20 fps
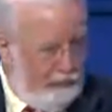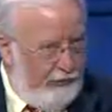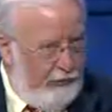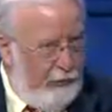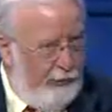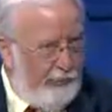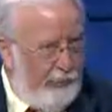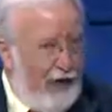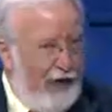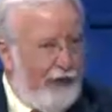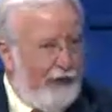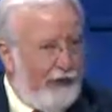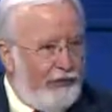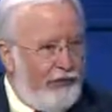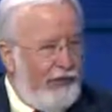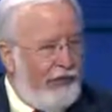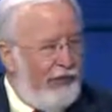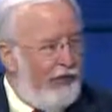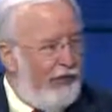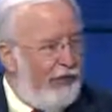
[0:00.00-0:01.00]
of our
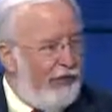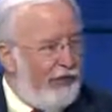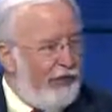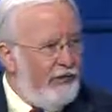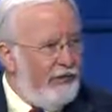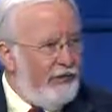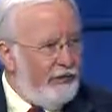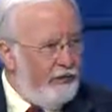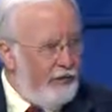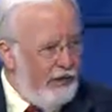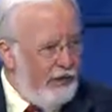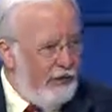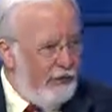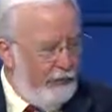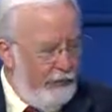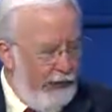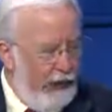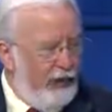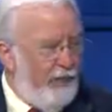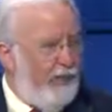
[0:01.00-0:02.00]
salvation being
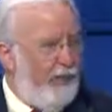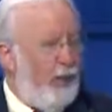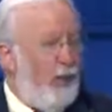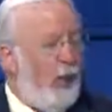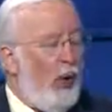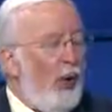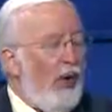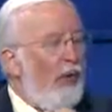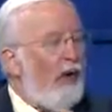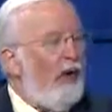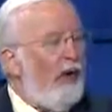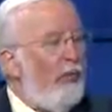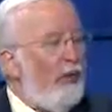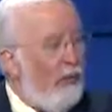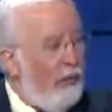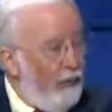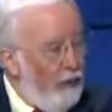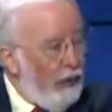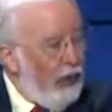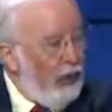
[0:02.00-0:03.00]
paid for in
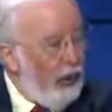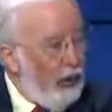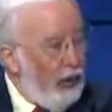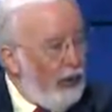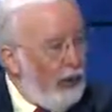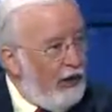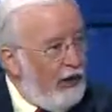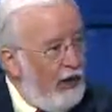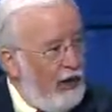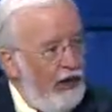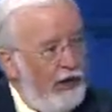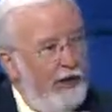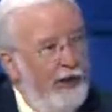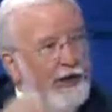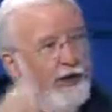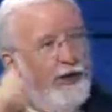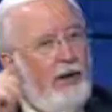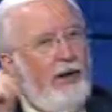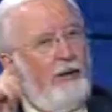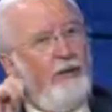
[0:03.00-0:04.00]
full
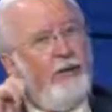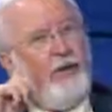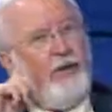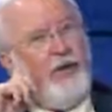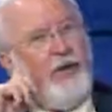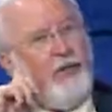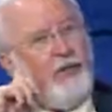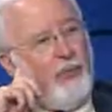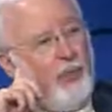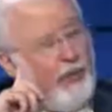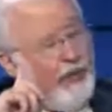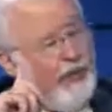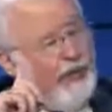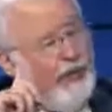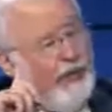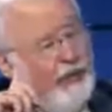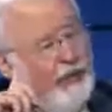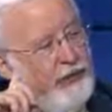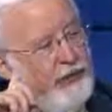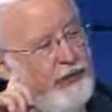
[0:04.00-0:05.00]
reflects what
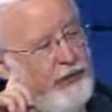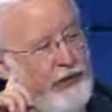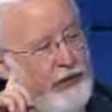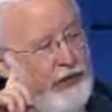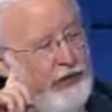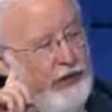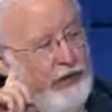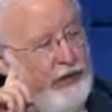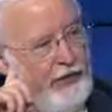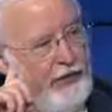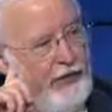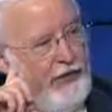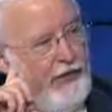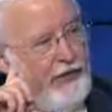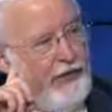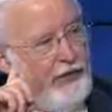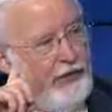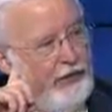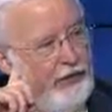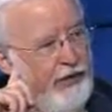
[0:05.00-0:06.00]
Jesus said on the
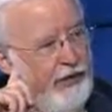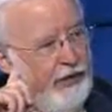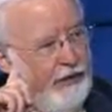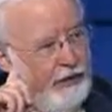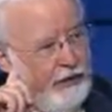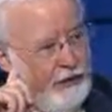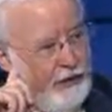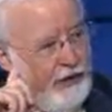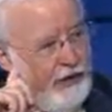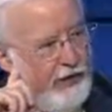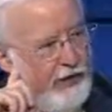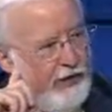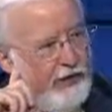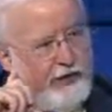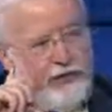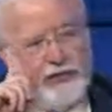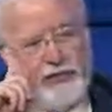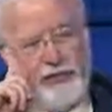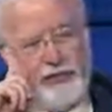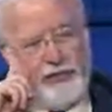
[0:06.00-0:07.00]
cross. It is
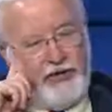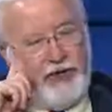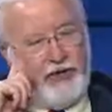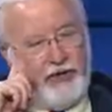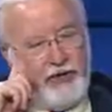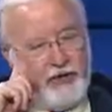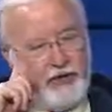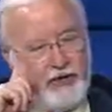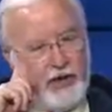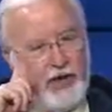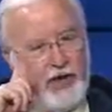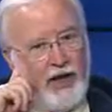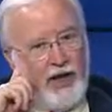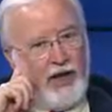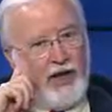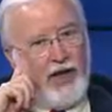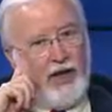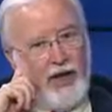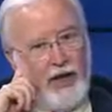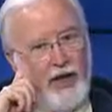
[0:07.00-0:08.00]
finished,
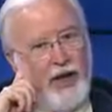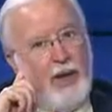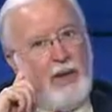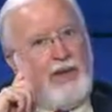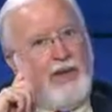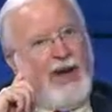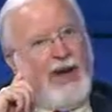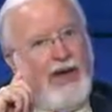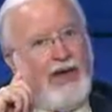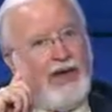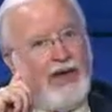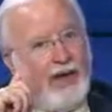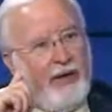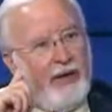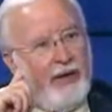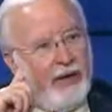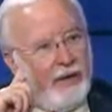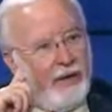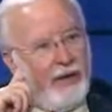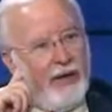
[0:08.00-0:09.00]
tetelestai, paid
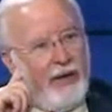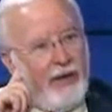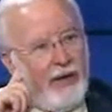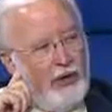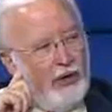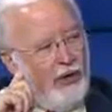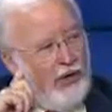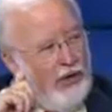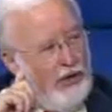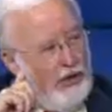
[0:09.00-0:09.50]
in full.